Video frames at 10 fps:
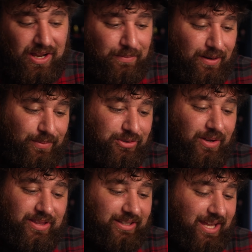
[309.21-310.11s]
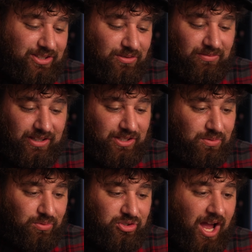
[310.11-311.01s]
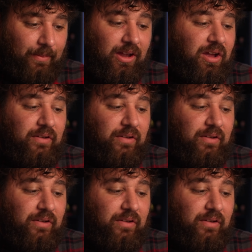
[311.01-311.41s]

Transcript: now purple, so I think that's a really cool job.